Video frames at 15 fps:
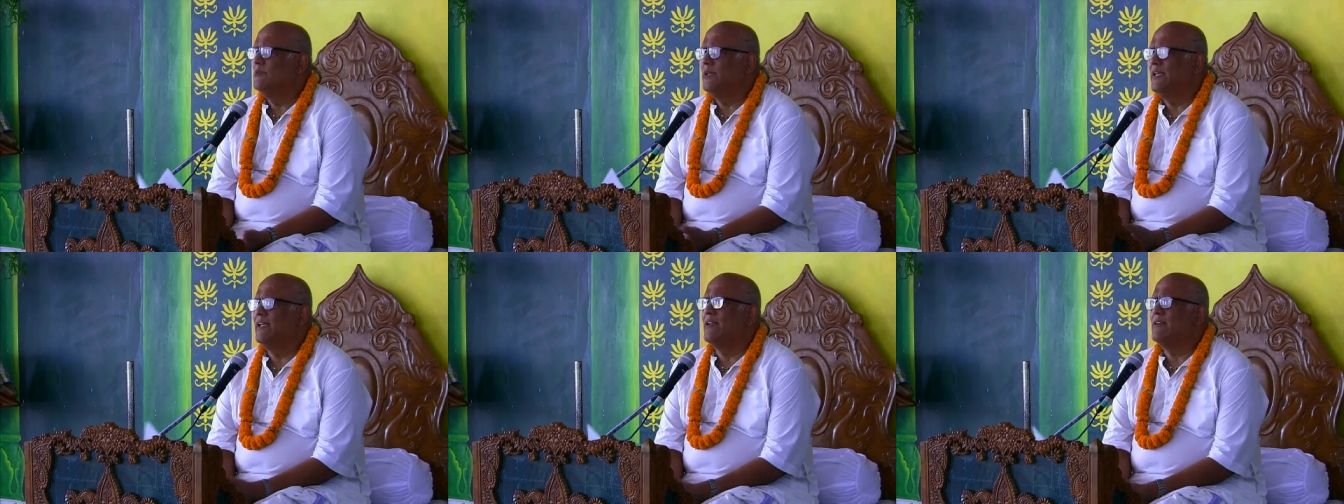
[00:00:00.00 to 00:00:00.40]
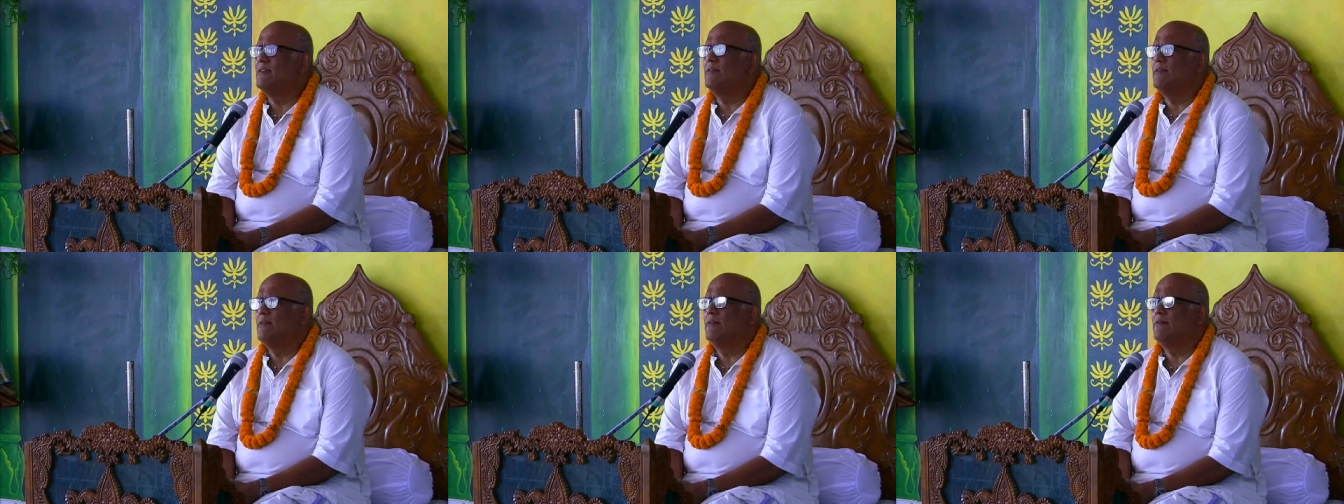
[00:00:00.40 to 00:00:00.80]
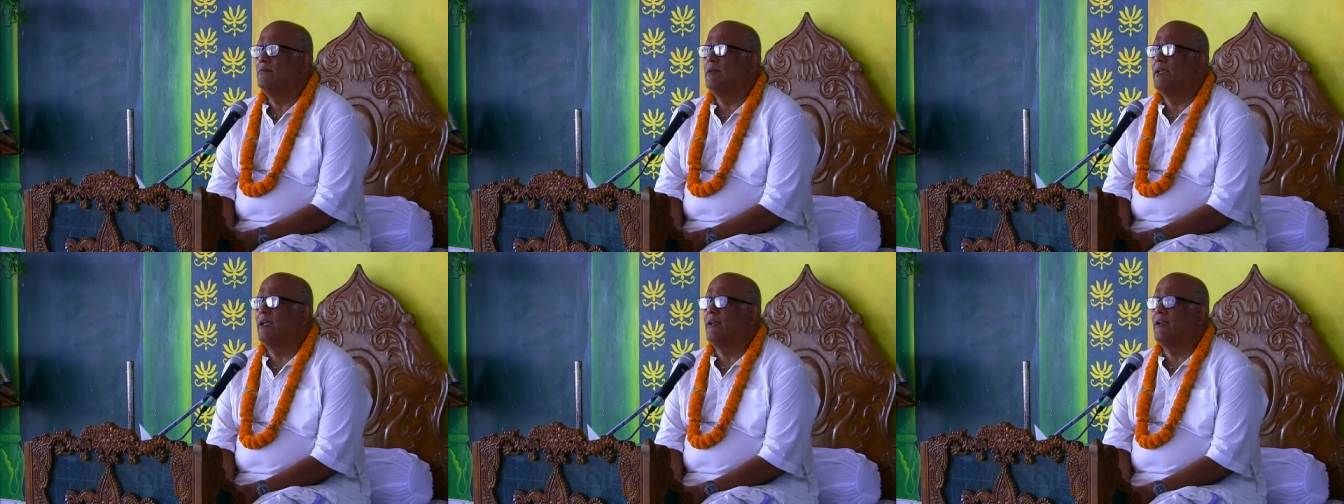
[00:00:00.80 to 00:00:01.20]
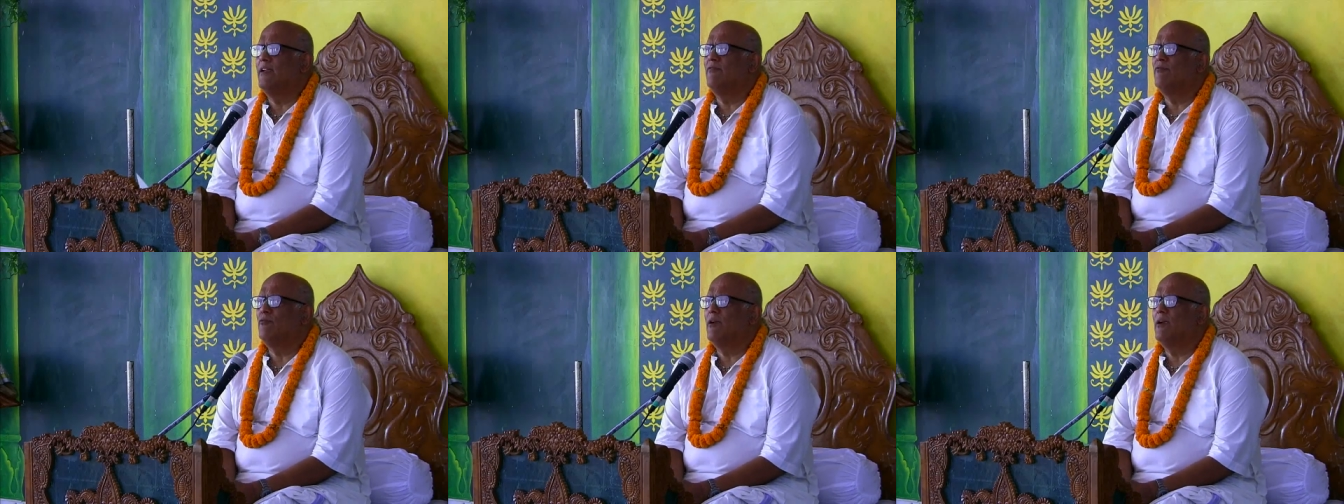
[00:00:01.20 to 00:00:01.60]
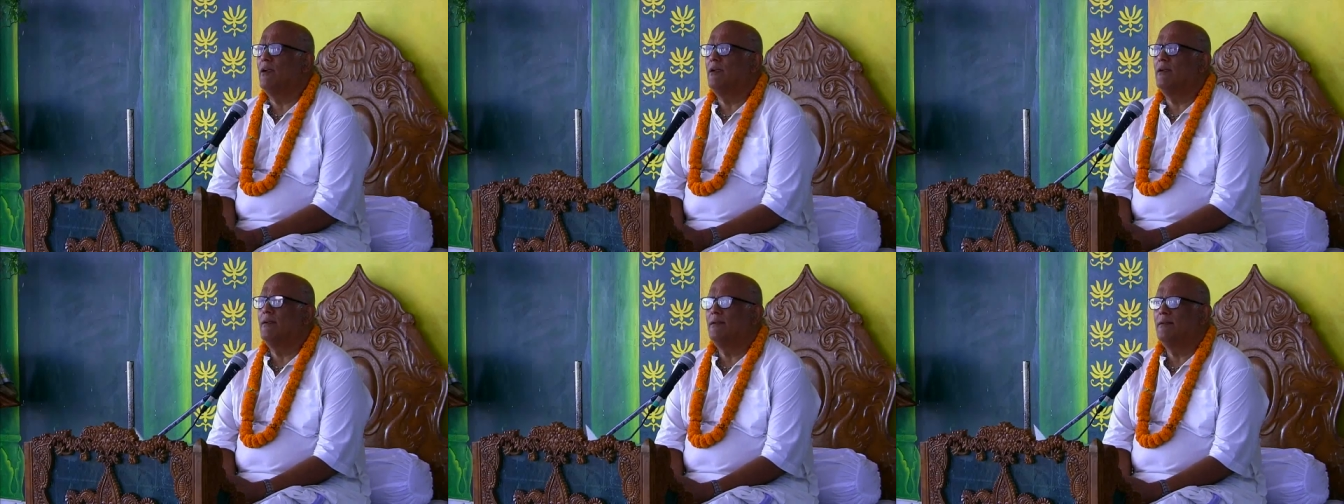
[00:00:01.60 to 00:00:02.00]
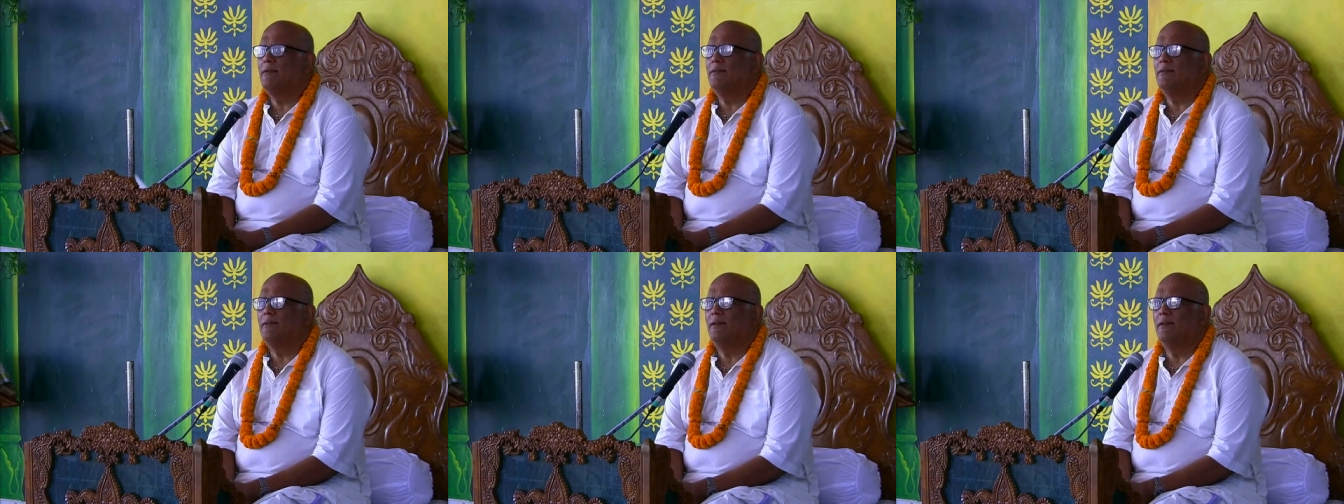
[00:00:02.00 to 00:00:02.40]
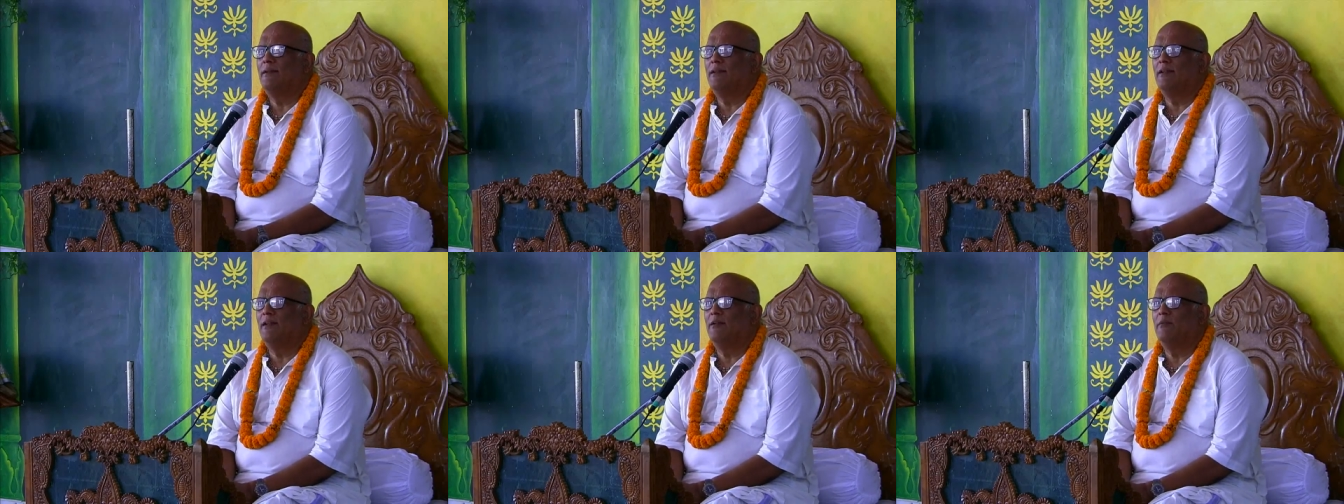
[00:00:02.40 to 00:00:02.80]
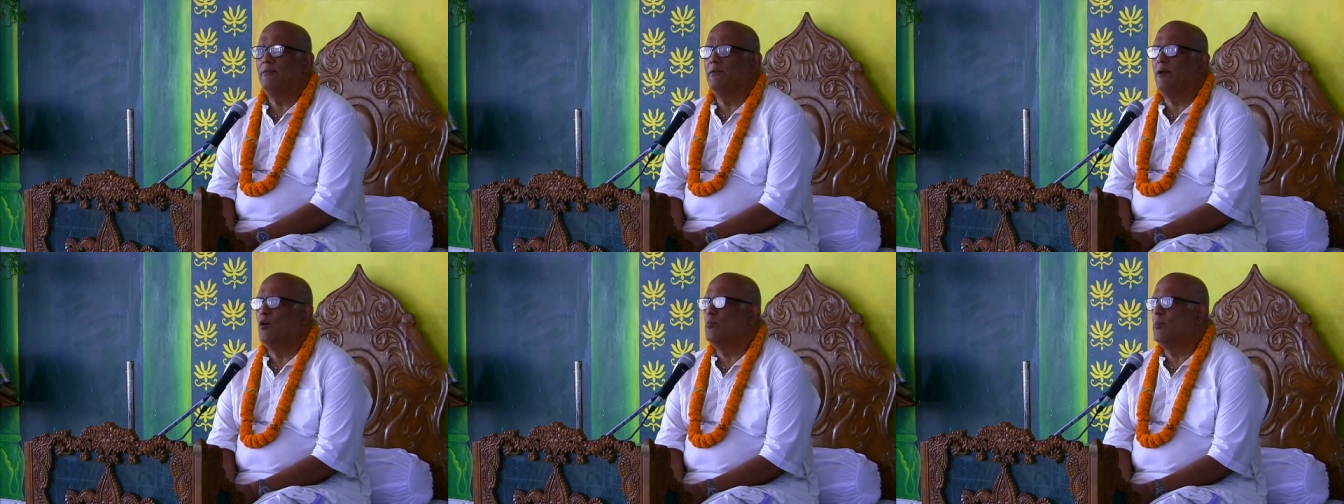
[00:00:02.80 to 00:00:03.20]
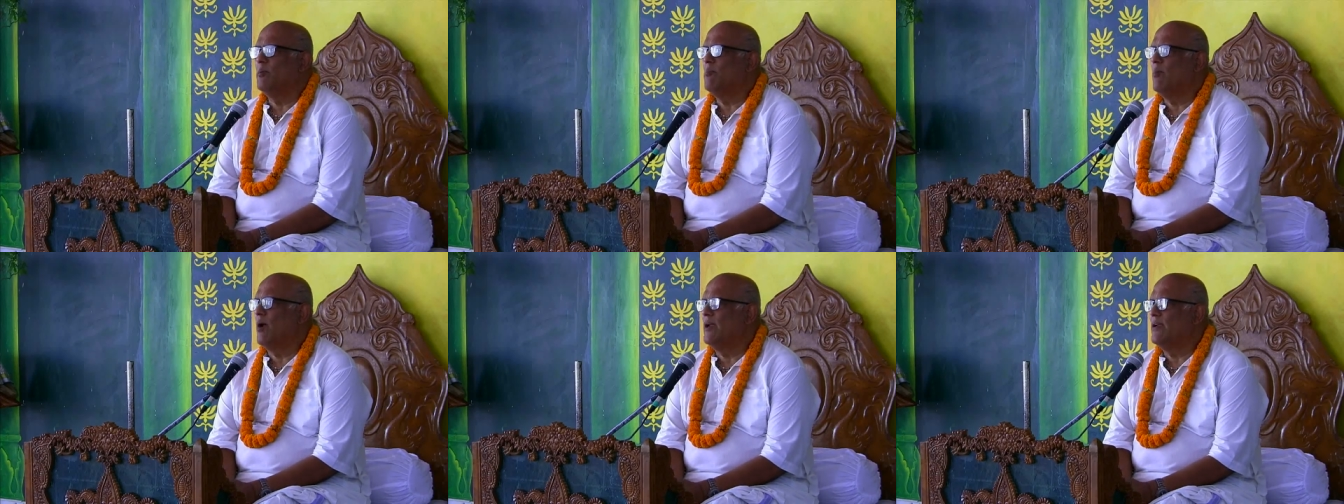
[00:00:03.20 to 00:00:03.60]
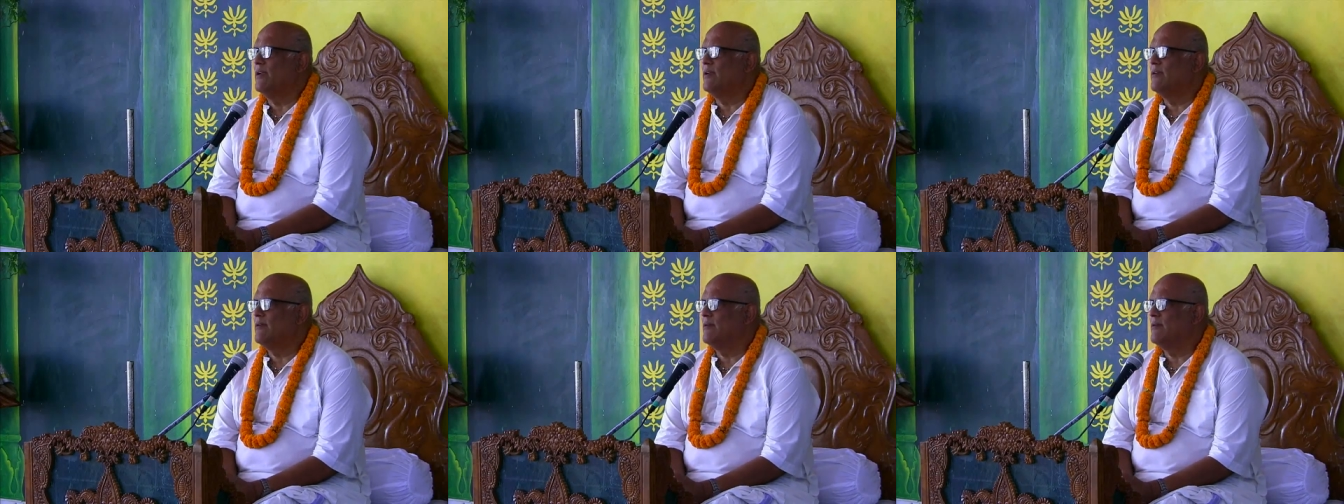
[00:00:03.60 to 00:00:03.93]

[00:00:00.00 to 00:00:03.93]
We can we can, if we're a little open-minded